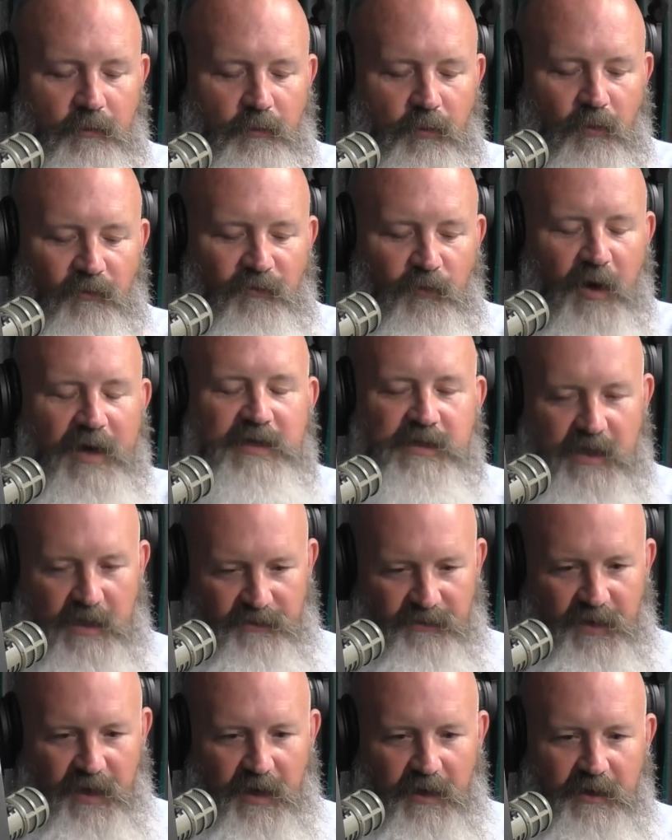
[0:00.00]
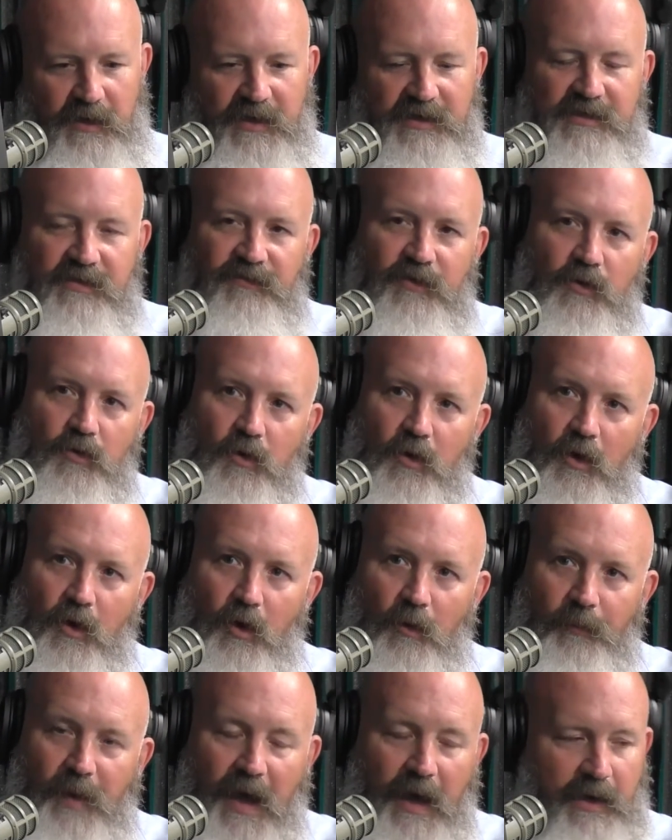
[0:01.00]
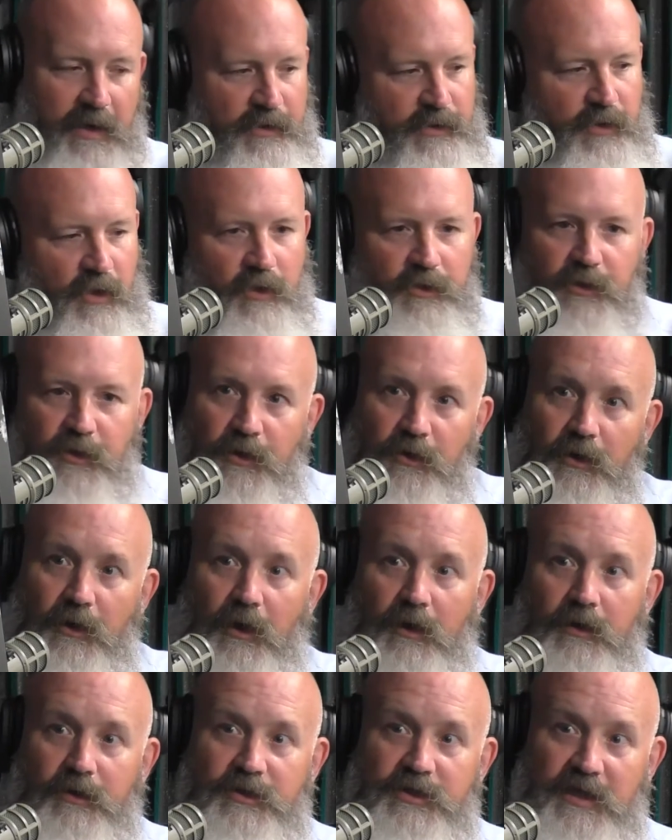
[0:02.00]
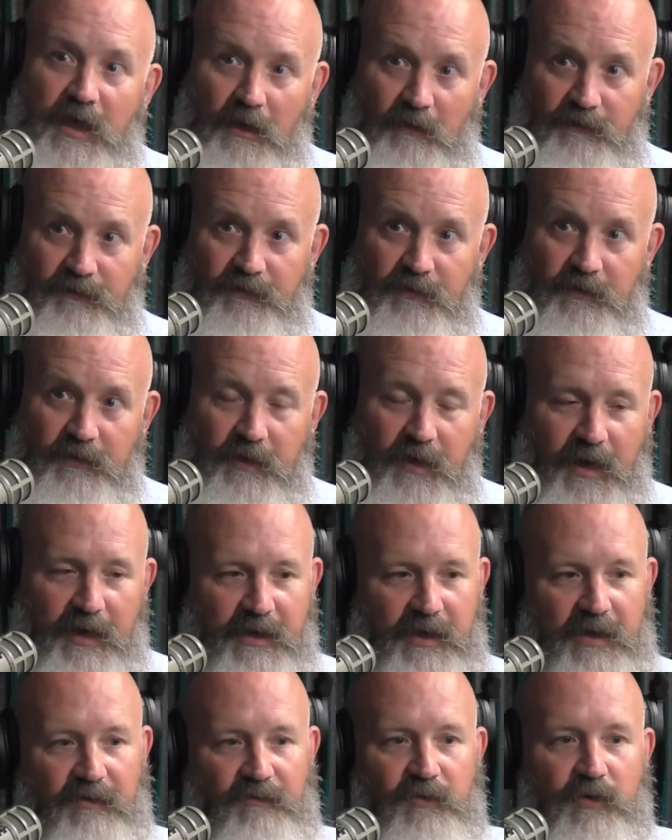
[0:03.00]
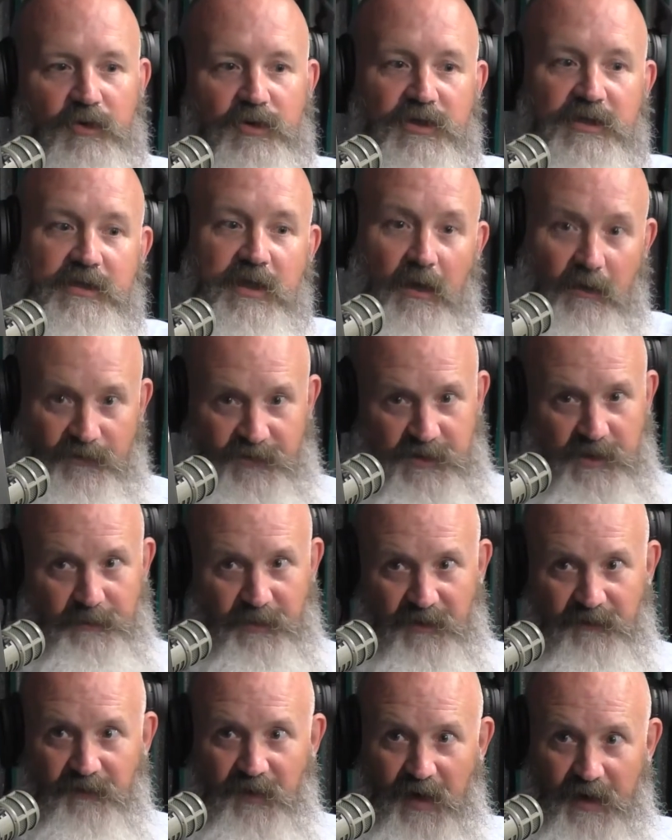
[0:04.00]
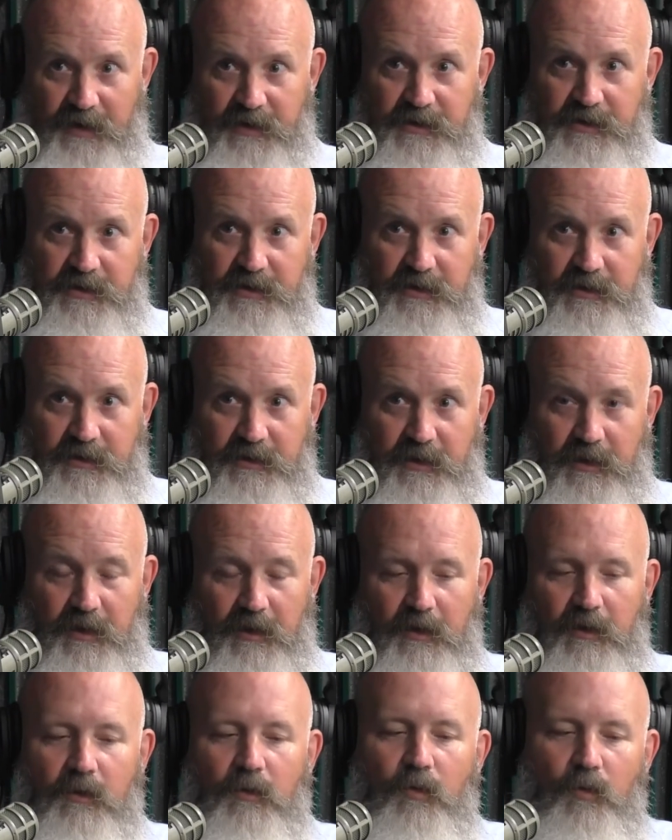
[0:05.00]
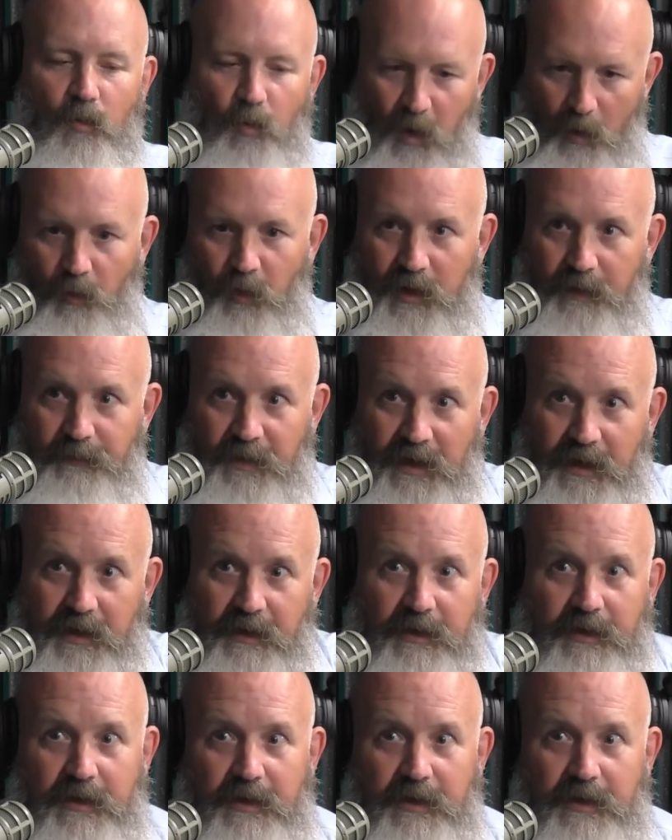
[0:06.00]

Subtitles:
phrasing of that is, if you could go back and talk to your younger self and give yourself some advice, what would it be?